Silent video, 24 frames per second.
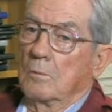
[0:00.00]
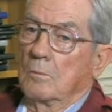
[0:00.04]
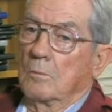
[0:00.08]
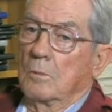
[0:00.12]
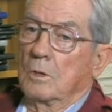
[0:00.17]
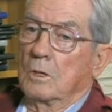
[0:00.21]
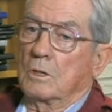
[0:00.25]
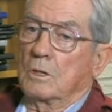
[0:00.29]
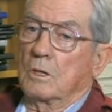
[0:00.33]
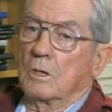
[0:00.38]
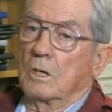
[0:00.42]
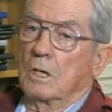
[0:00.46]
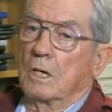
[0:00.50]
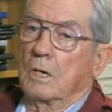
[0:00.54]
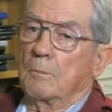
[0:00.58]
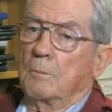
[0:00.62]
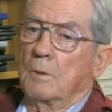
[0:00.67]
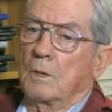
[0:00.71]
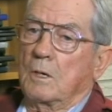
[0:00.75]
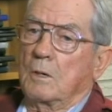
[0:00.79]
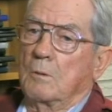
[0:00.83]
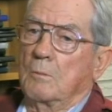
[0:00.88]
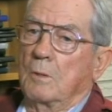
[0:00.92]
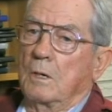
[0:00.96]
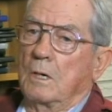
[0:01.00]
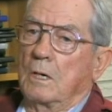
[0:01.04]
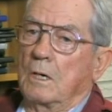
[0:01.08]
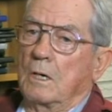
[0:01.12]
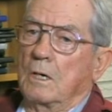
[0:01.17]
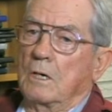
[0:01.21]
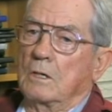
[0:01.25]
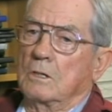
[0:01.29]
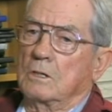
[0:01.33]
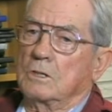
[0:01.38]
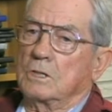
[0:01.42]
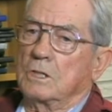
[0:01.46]
But the Olympic committee
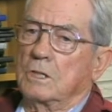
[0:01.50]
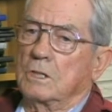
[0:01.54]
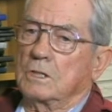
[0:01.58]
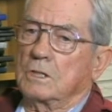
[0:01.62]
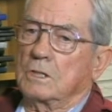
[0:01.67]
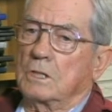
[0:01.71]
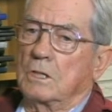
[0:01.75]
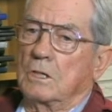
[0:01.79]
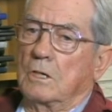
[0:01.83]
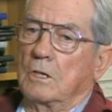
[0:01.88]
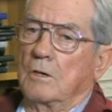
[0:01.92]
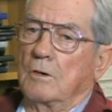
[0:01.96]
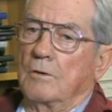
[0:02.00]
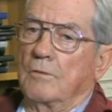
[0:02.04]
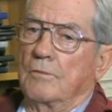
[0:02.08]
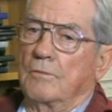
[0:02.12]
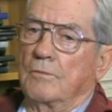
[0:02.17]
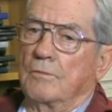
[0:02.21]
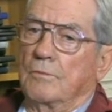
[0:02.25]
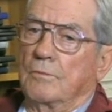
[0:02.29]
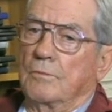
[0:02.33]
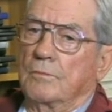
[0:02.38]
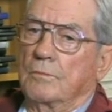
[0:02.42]
consisted of